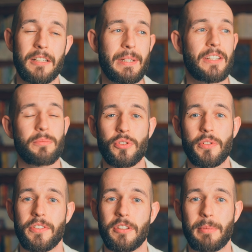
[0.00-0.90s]
I made some
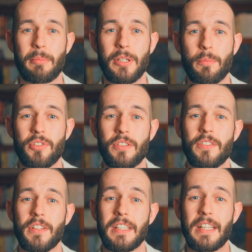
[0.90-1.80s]
choices about my
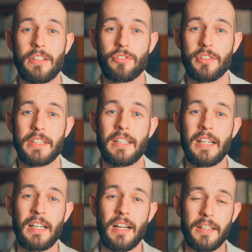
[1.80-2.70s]
options. I did history,
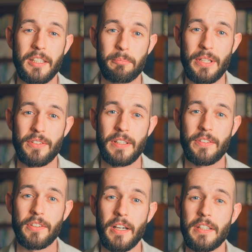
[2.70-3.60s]
I did
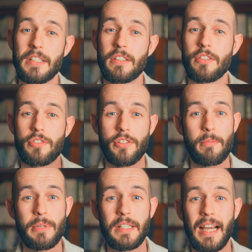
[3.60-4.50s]
business, I did
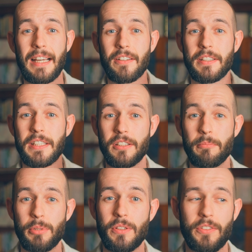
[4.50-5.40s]
German, and I did
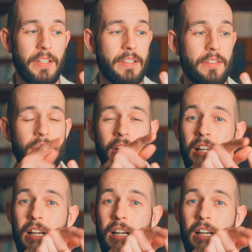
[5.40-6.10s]
computer science.